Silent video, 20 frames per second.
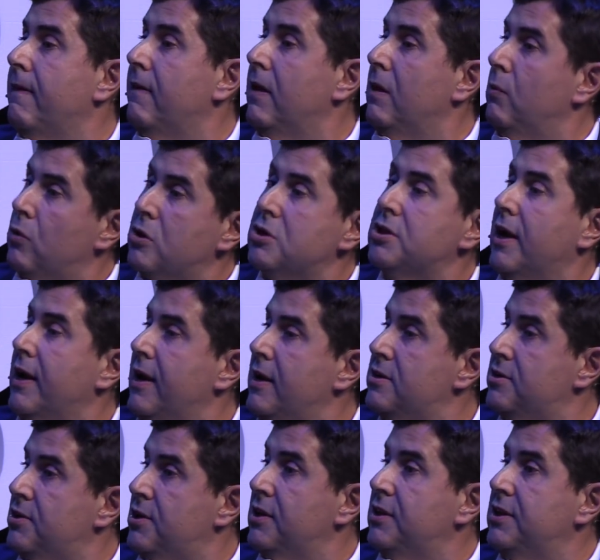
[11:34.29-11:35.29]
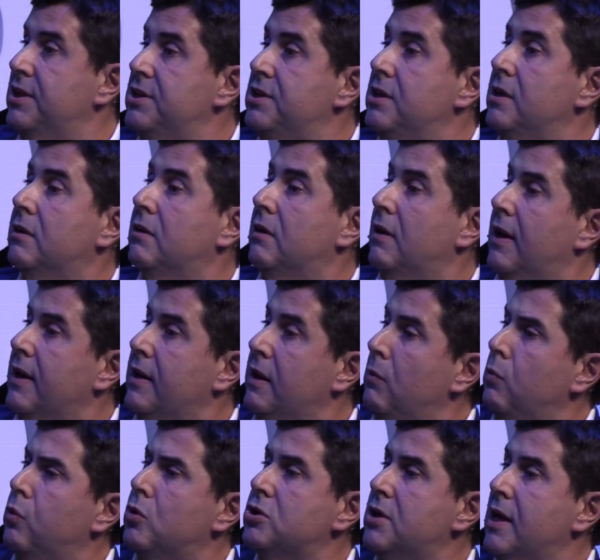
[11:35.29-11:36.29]
it was again strategic. Like
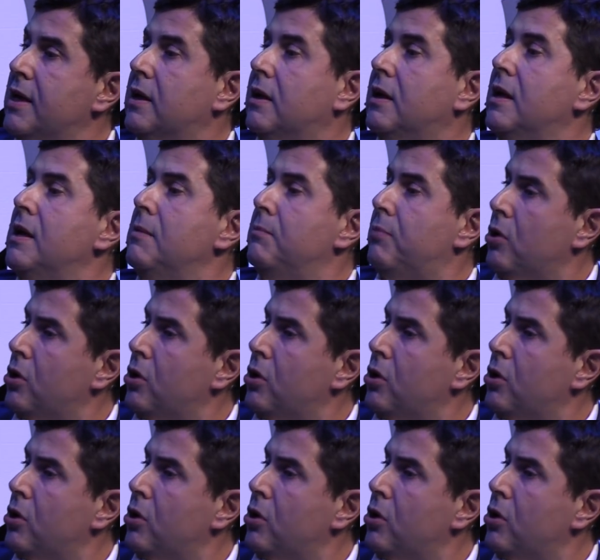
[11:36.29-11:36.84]
it was like